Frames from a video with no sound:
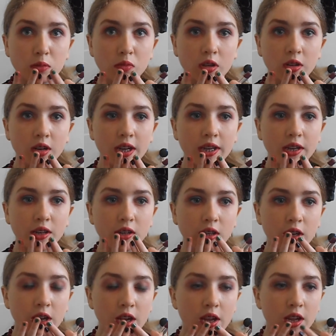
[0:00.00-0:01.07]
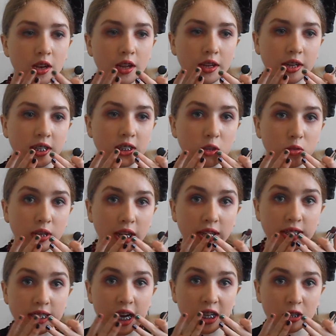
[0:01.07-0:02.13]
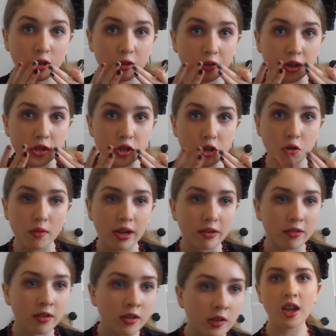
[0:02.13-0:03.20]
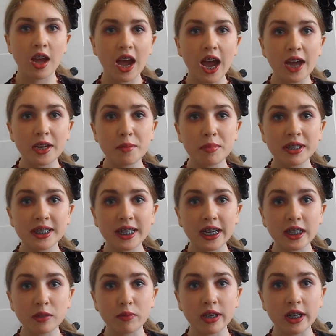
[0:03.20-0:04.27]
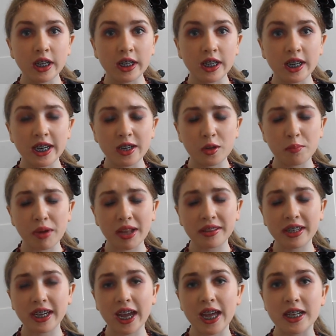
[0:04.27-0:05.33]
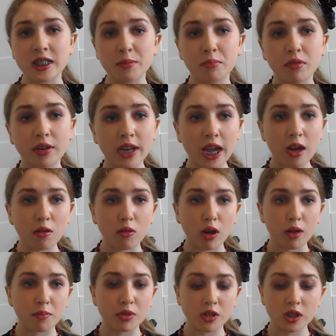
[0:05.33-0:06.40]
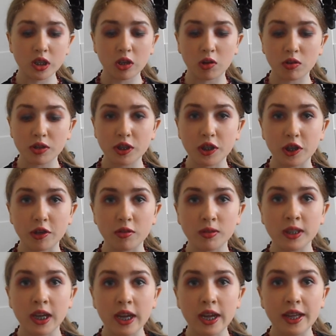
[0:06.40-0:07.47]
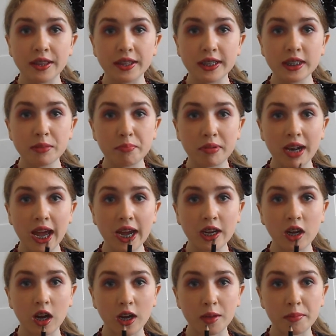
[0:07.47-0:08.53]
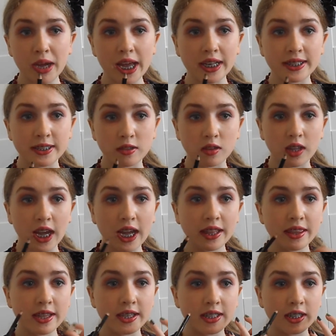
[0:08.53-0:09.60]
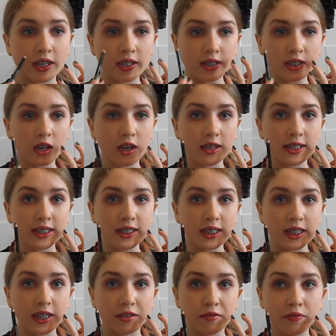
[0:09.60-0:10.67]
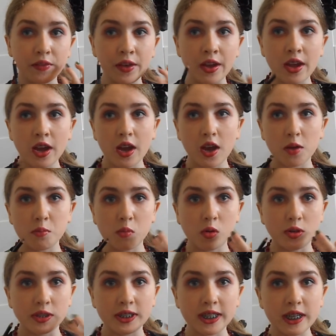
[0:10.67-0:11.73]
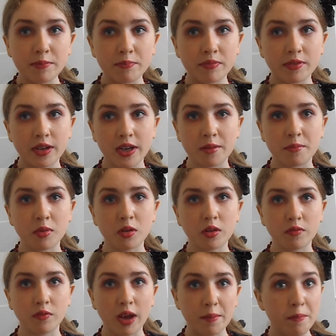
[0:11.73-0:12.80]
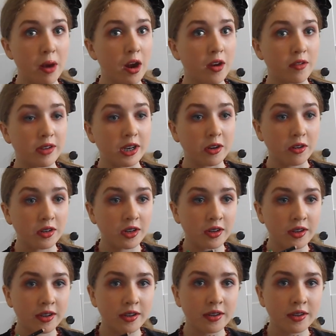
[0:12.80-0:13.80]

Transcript: we're like it's going to get darker as you go out. Any mistakes we can clean up at the end, but now I'm just going to use this black eye pencil at the sides to give a more deep and vampire-y look.